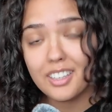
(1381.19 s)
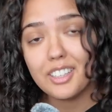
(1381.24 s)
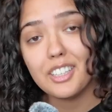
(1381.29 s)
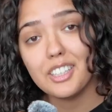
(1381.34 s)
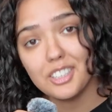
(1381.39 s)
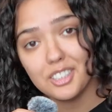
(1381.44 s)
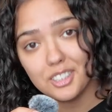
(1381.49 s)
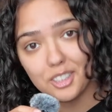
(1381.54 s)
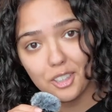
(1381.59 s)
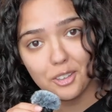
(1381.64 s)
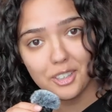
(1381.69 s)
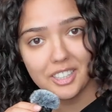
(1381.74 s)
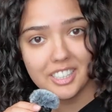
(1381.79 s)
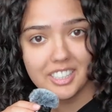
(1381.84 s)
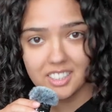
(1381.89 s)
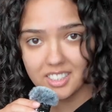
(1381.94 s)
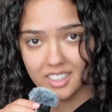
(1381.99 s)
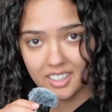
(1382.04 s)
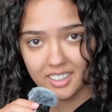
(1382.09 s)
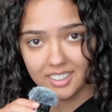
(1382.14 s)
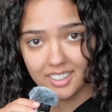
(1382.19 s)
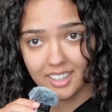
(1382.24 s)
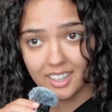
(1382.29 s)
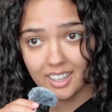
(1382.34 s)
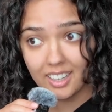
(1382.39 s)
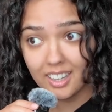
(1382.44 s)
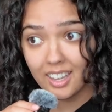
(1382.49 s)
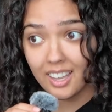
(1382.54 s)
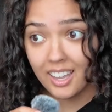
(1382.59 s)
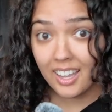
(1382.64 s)
It's already
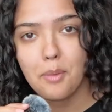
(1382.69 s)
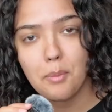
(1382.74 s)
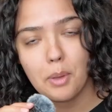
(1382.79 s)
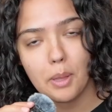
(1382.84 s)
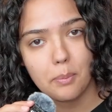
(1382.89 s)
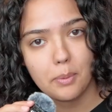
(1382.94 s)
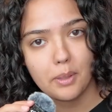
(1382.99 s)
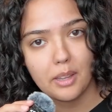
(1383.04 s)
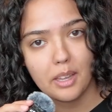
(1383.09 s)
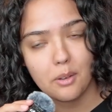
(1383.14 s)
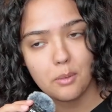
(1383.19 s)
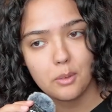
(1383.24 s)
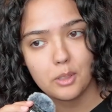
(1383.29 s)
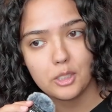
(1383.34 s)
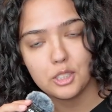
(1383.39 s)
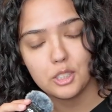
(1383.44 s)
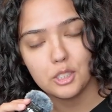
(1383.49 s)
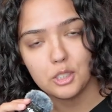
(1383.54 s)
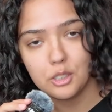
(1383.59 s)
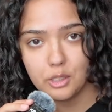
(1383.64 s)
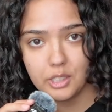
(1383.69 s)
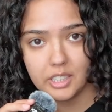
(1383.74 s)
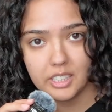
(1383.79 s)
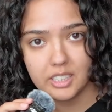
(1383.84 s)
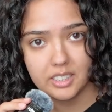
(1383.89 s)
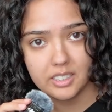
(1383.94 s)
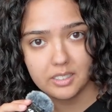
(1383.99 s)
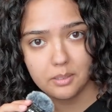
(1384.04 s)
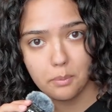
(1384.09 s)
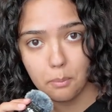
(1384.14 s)
Sunday, and my plan was to do
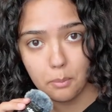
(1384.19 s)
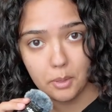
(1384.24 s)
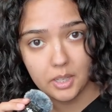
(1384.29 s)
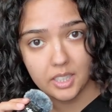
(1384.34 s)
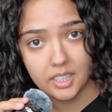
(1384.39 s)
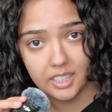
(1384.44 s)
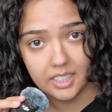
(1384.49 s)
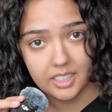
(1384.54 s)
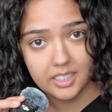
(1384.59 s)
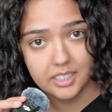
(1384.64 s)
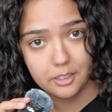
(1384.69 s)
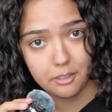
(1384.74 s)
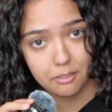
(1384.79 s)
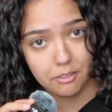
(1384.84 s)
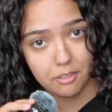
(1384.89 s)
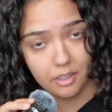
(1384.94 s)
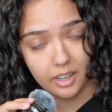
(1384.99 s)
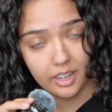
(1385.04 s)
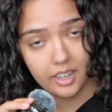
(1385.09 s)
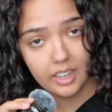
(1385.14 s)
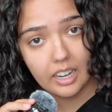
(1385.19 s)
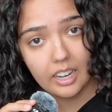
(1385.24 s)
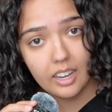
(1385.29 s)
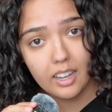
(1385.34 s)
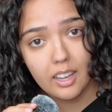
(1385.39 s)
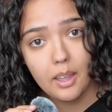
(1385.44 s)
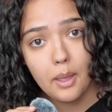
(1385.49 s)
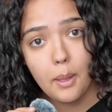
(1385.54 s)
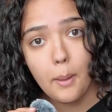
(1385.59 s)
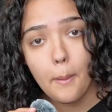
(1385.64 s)
this Monday till Friday,